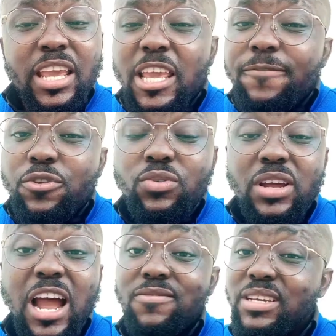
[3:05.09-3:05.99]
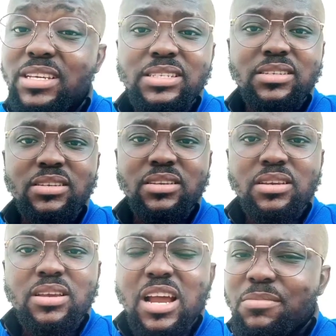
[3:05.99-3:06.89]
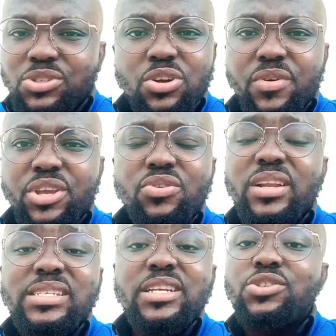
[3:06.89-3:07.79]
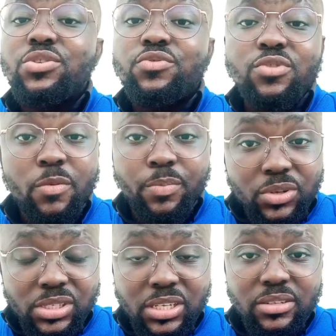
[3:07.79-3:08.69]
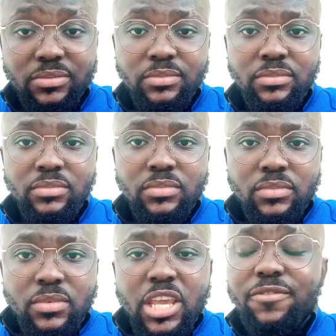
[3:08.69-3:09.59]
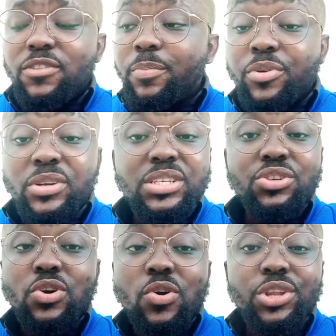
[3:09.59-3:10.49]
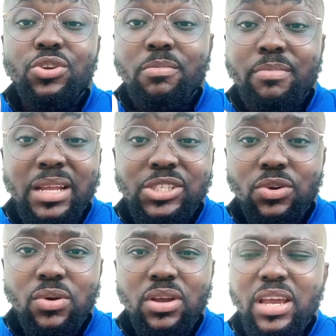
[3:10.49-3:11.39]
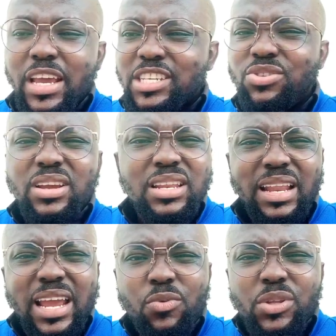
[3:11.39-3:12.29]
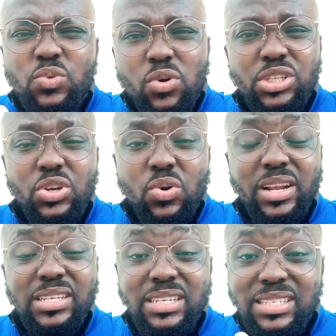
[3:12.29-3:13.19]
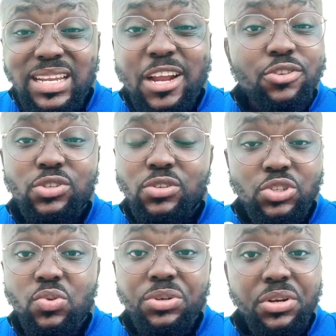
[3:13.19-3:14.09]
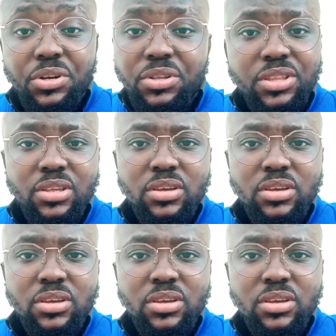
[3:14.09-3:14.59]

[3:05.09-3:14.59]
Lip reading: If you don't have this, I'm sorry, you're listening to a wrong person. If the person you're calling your mentor is not in line with what God has designed you to do on earth,